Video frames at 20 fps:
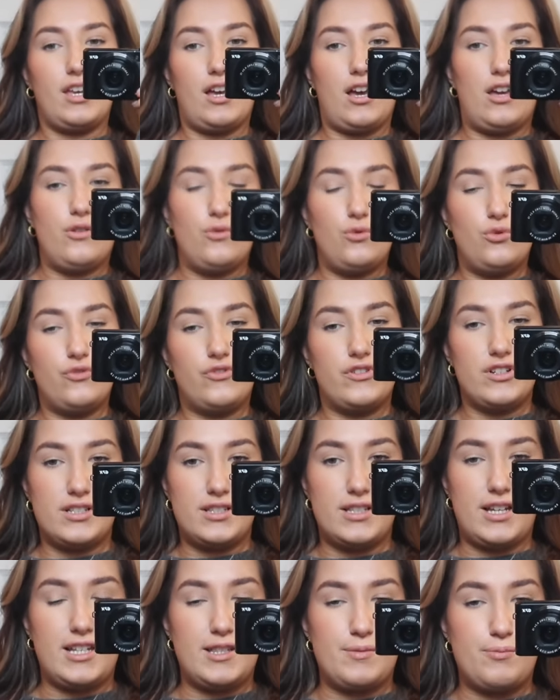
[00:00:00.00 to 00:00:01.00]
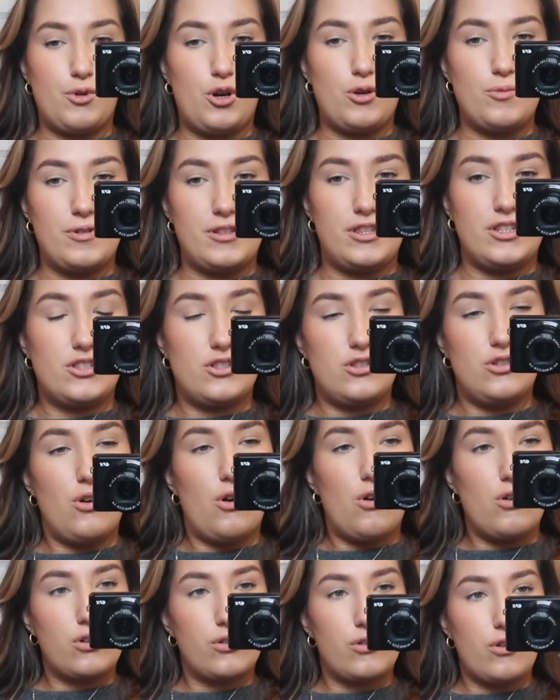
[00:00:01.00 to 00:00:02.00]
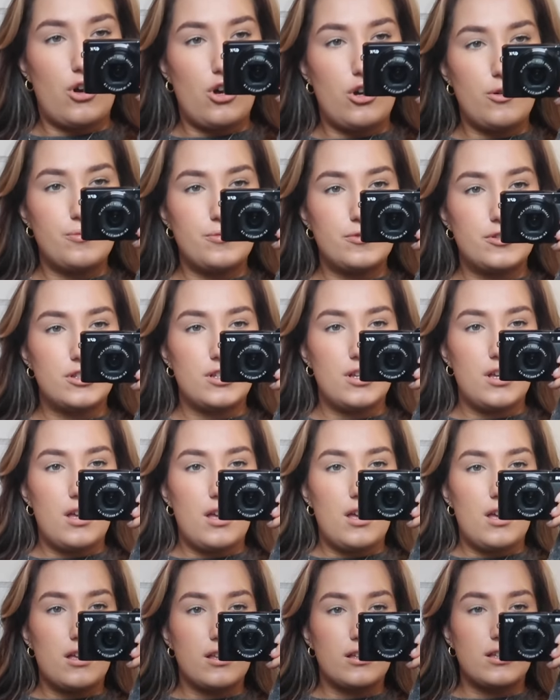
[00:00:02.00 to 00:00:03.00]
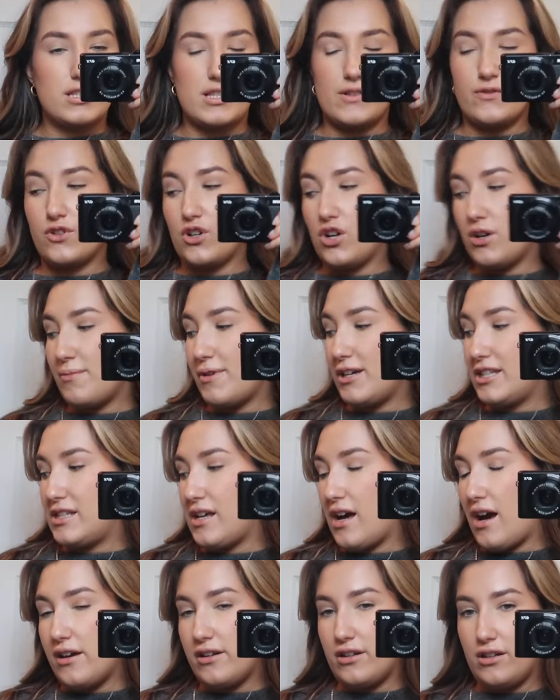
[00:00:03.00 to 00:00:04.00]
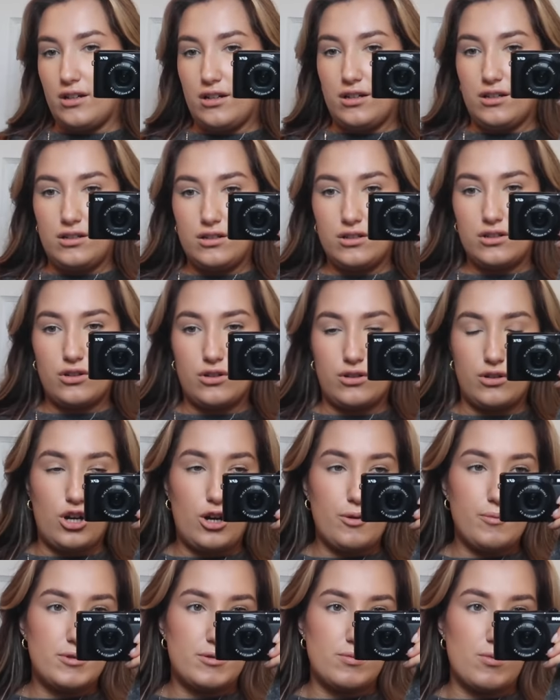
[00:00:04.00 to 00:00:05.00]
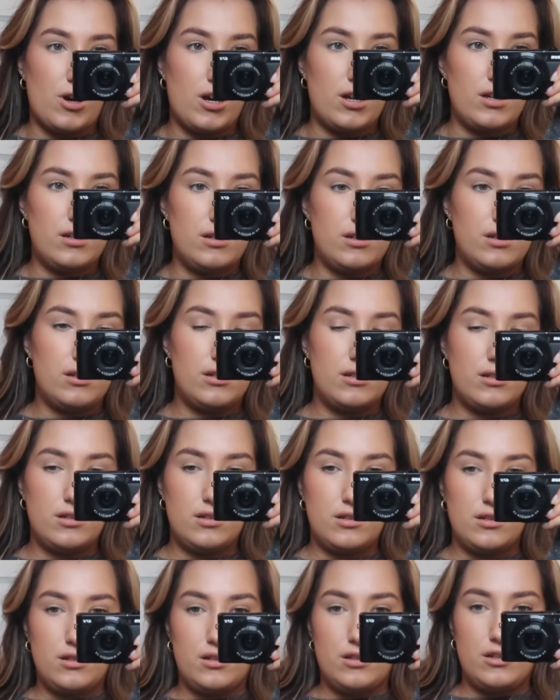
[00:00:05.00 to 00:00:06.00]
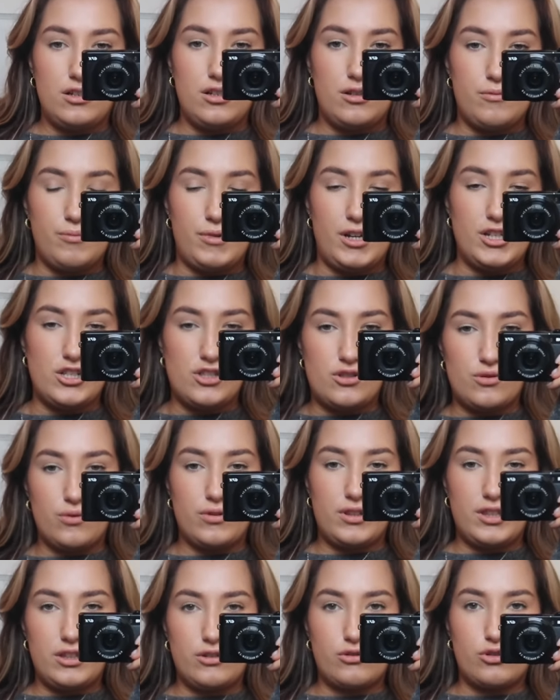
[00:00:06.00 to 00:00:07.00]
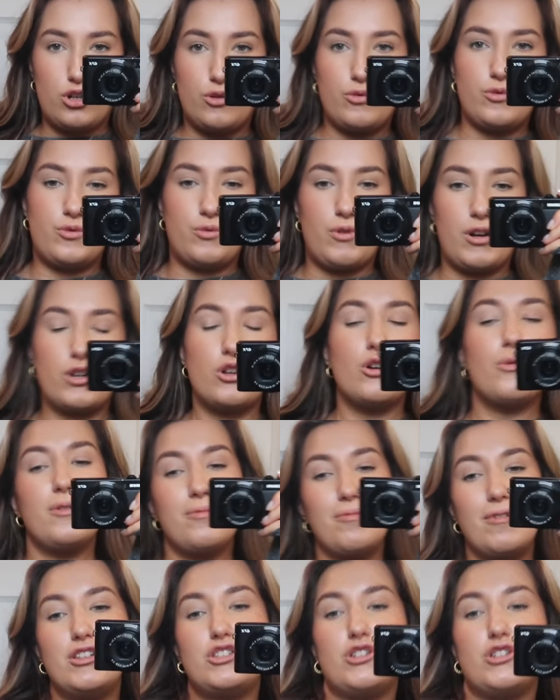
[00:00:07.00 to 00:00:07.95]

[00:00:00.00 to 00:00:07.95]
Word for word: an oversized bomber that's not cropped. Because I've got my Zara cropped one. But I just don't think the crop would work. Not with my